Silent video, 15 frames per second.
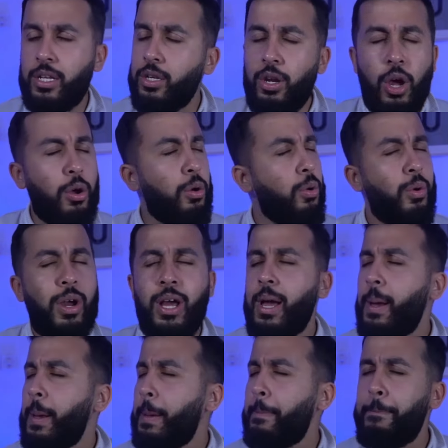no
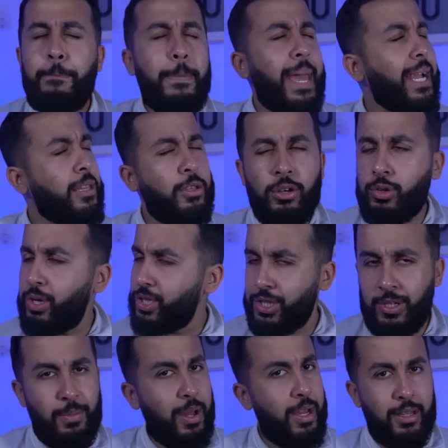question
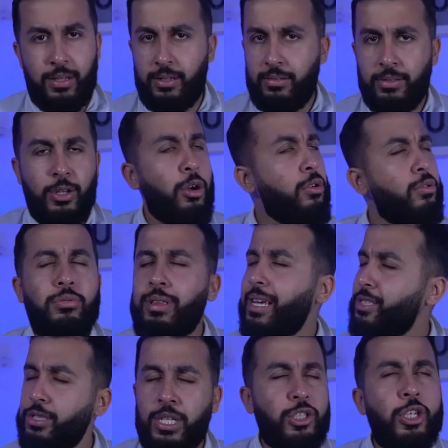about it. No,
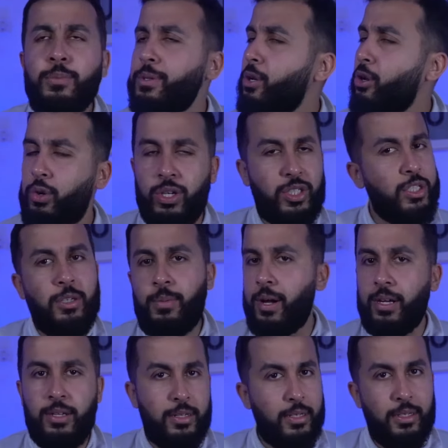that should be no question about
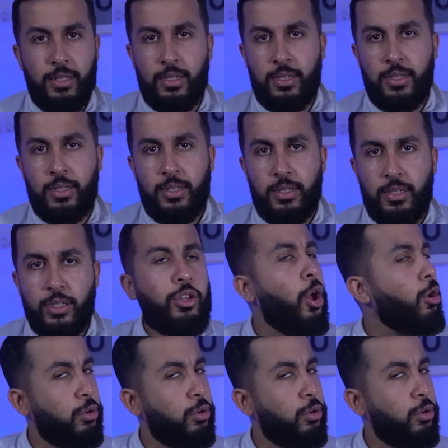it. No